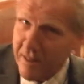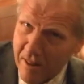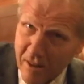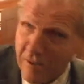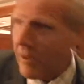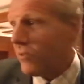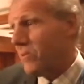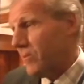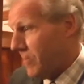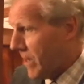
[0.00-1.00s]
a lot about
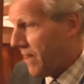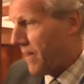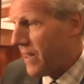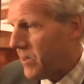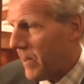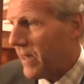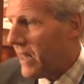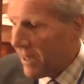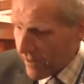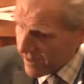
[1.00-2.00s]
many things, but I
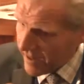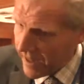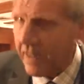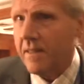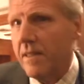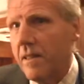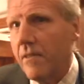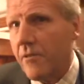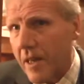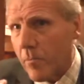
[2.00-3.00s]
haven't seen a
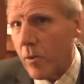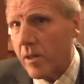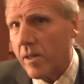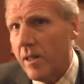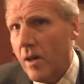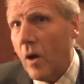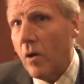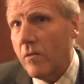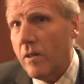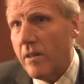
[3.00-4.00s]
framework
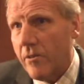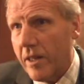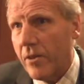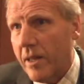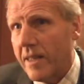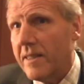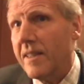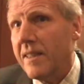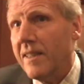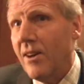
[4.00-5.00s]
of
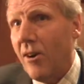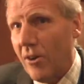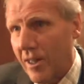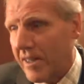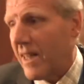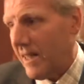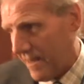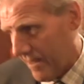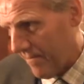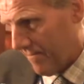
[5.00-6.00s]
regulating oil and gas.